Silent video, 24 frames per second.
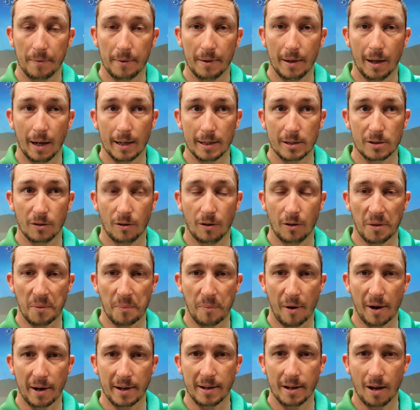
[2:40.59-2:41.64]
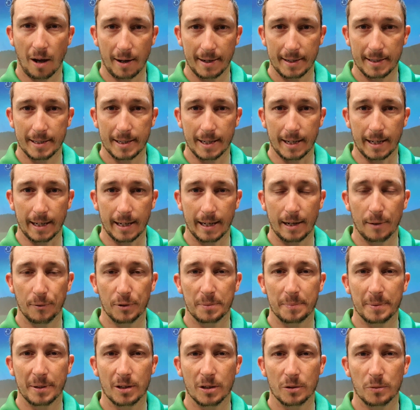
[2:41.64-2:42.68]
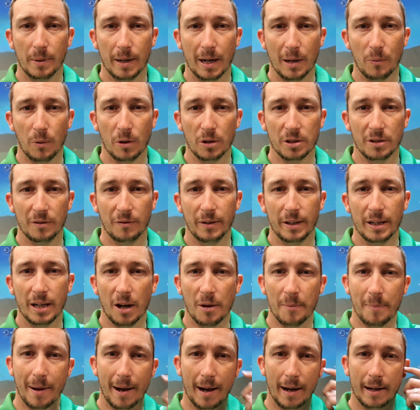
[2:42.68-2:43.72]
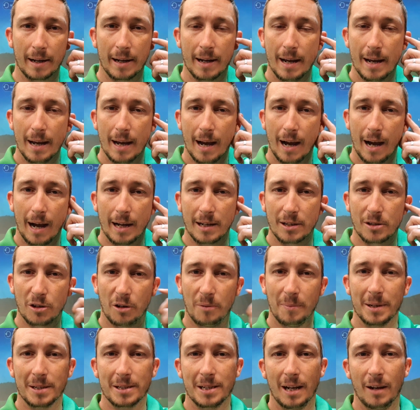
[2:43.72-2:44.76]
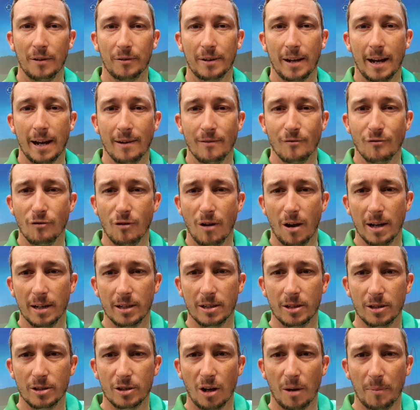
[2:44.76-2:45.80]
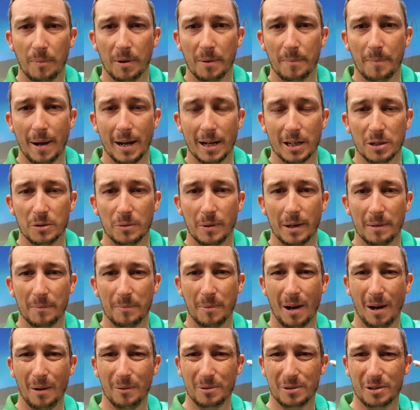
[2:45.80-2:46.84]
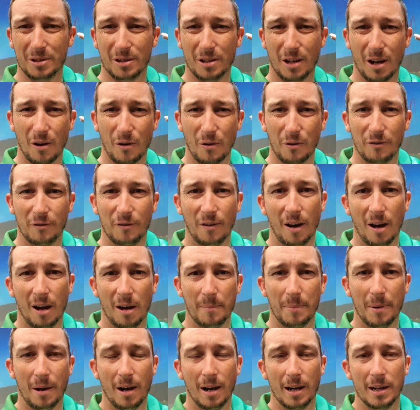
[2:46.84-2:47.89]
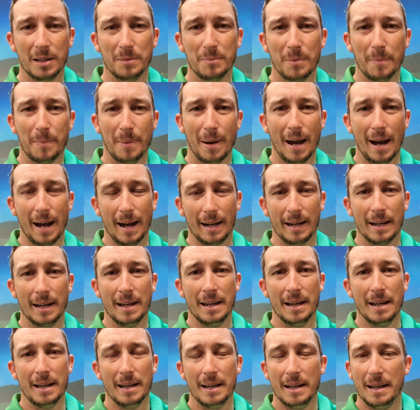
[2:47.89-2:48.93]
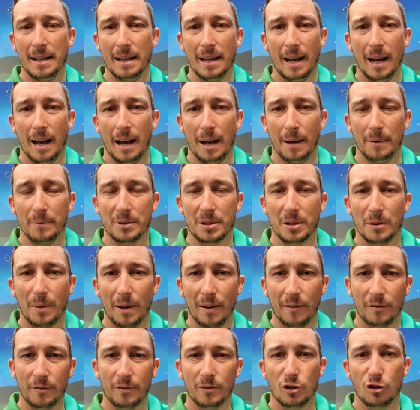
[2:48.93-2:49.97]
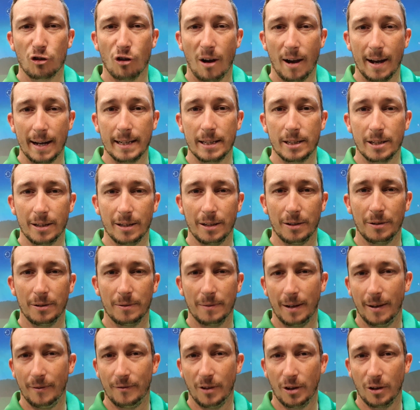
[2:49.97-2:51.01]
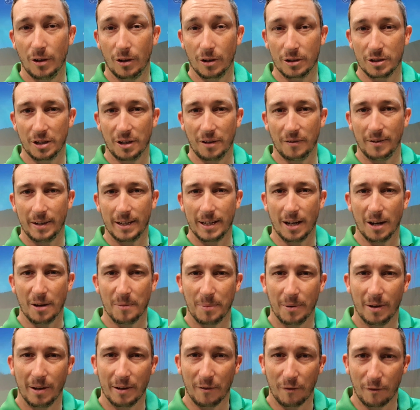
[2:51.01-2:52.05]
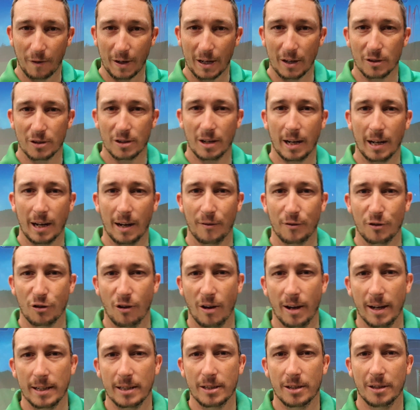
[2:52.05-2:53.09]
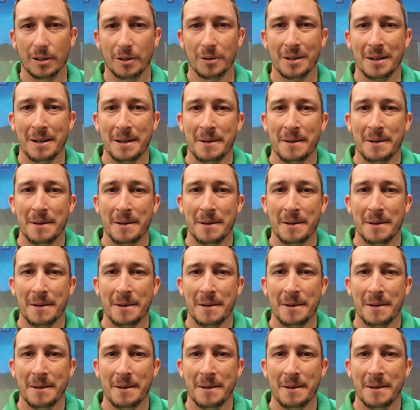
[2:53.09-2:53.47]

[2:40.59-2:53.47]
I saw on the Break 90, it was because when I watched the video back, I saw myself getting right to the top of the backswing, but I was so far behind my back. So I've not looked at the video, but it feels like I've tried to